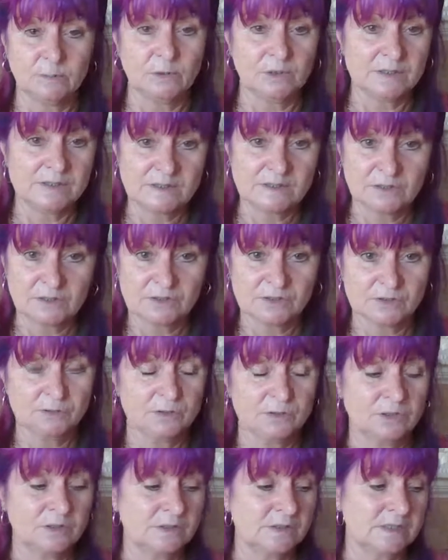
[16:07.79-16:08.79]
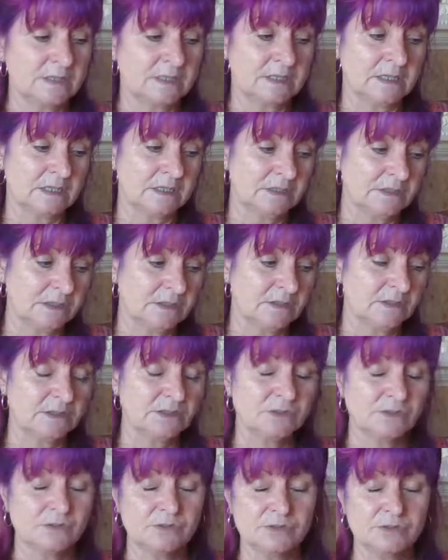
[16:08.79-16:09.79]
What is it I took on today? Did I
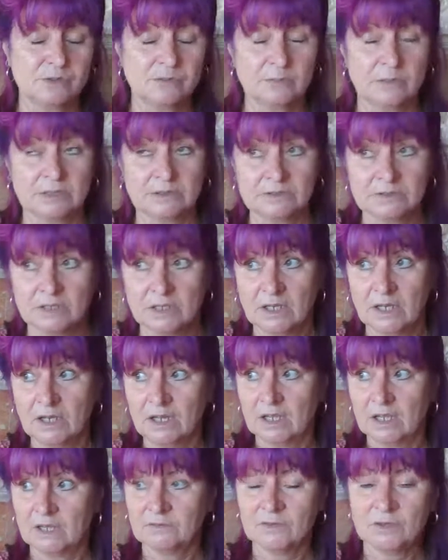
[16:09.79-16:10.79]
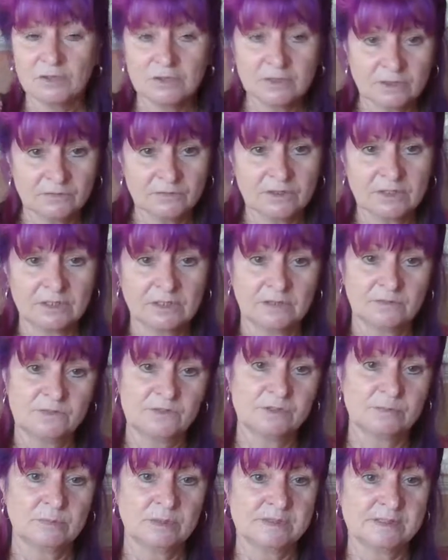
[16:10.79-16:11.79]
do too much? Haven't I given
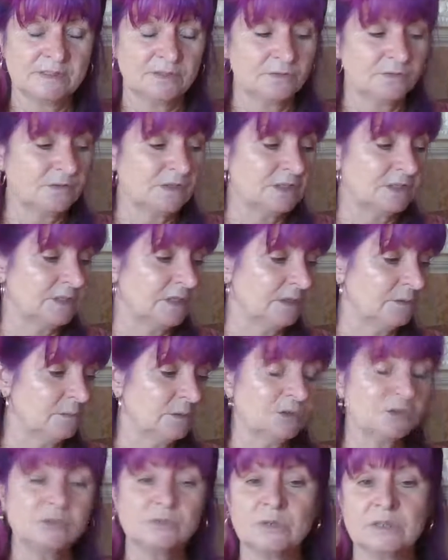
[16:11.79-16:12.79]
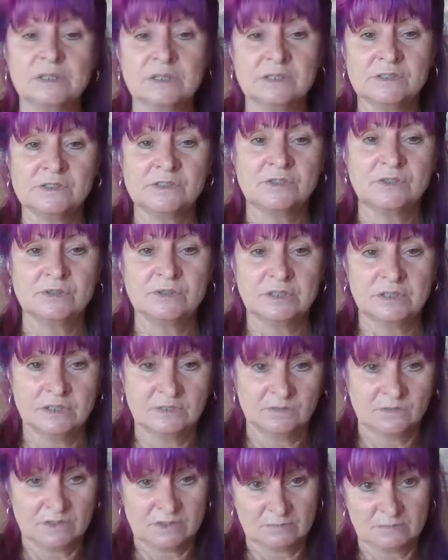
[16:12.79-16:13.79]
enough to myself today? What do I need to do to
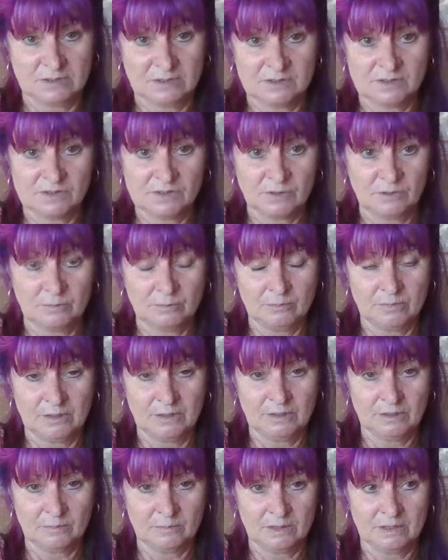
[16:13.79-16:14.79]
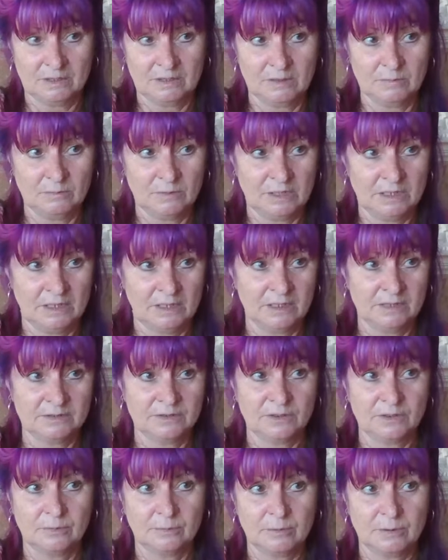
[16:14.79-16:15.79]
give to me, to top me up and keep my
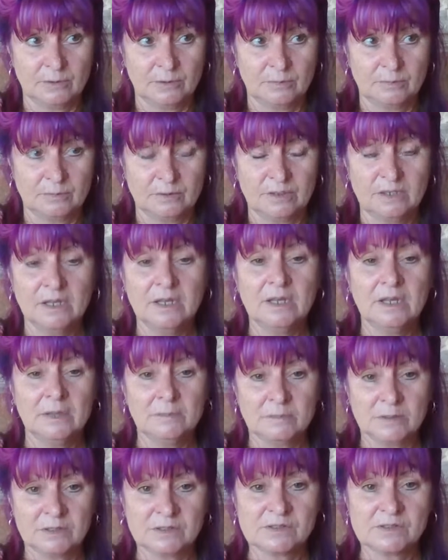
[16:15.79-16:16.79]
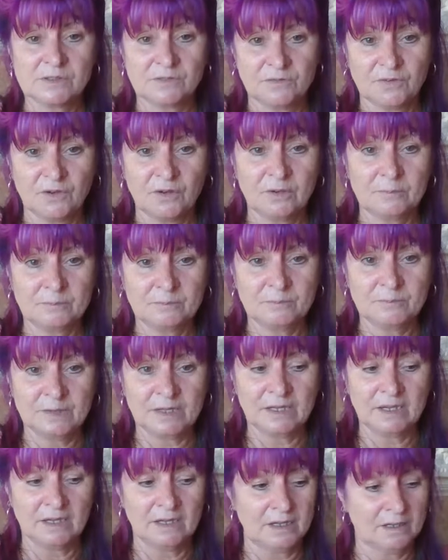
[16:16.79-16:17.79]
heart cup open? Because if I'm
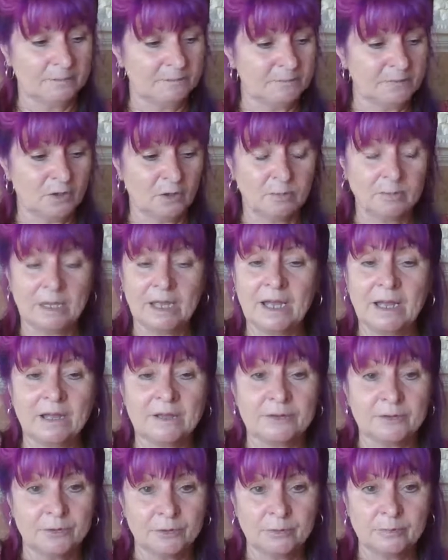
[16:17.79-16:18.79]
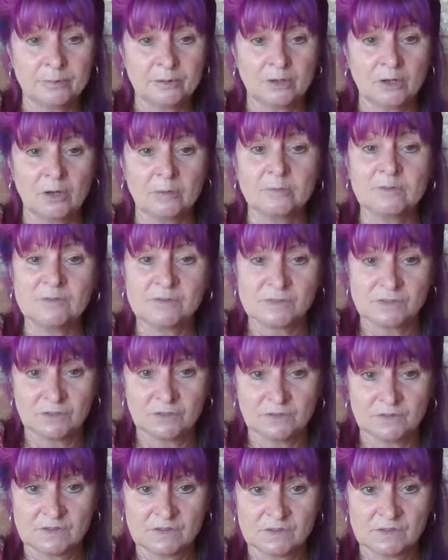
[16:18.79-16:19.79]
got my heart open, I'm of
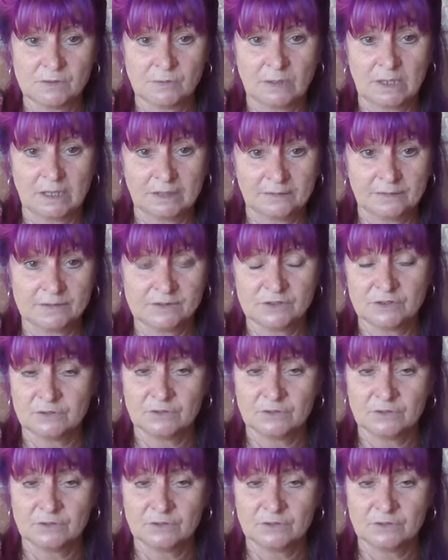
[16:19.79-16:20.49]
service to others.